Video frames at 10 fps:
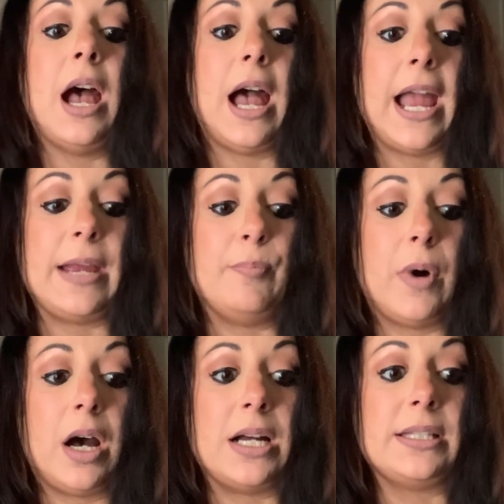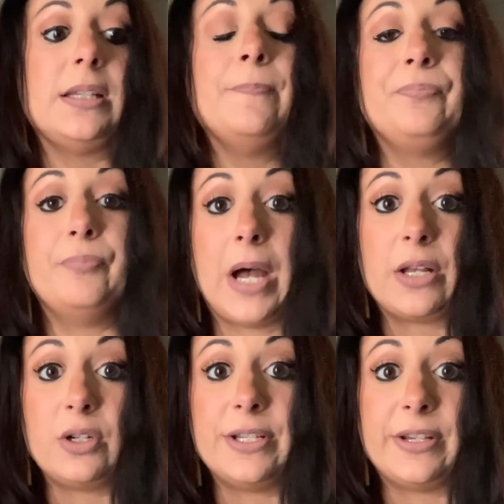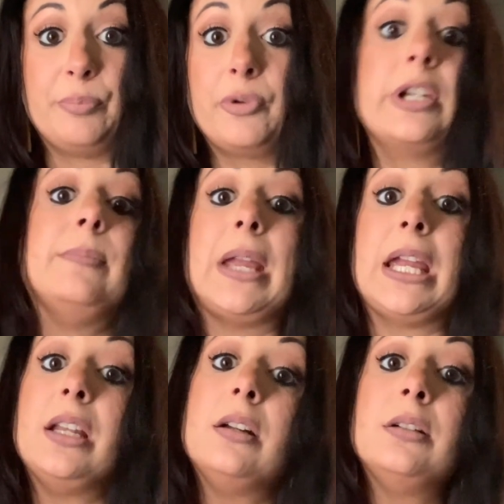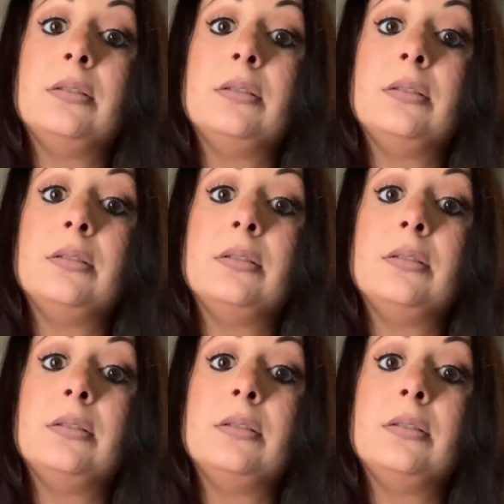I bought bottles of pre-made